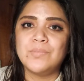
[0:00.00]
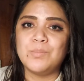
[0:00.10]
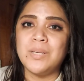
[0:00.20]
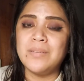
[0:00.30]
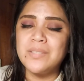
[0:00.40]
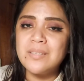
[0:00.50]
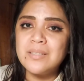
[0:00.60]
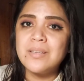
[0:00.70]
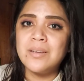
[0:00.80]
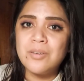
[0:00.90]
I have to say
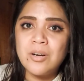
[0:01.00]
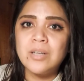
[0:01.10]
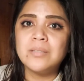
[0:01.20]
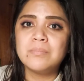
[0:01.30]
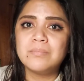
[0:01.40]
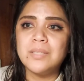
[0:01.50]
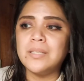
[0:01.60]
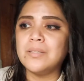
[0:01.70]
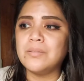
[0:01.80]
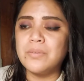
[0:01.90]
sayonara
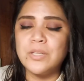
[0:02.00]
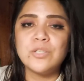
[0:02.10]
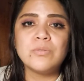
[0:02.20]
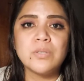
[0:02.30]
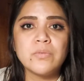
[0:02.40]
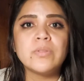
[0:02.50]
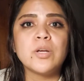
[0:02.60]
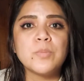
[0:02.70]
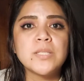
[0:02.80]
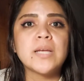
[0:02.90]
and find you a different
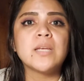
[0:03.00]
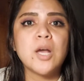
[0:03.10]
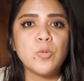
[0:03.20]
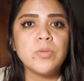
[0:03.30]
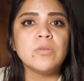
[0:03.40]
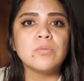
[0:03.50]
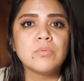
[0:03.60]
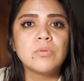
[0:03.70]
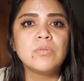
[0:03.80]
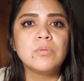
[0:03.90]
therapist that can help you
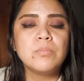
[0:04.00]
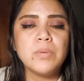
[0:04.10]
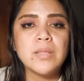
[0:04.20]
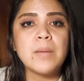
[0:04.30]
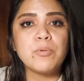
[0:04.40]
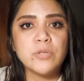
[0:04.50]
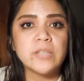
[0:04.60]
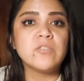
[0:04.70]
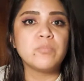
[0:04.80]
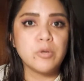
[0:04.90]
be that
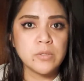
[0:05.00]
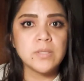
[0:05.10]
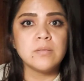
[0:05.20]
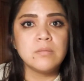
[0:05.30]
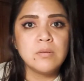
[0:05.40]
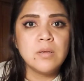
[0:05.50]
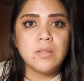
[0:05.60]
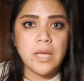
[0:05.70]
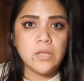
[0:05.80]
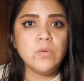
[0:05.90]
productive person
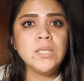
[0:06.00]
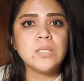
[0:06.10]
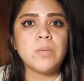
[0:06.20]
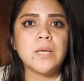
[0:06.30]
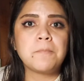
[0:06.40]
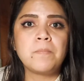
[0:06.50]
that you need to be.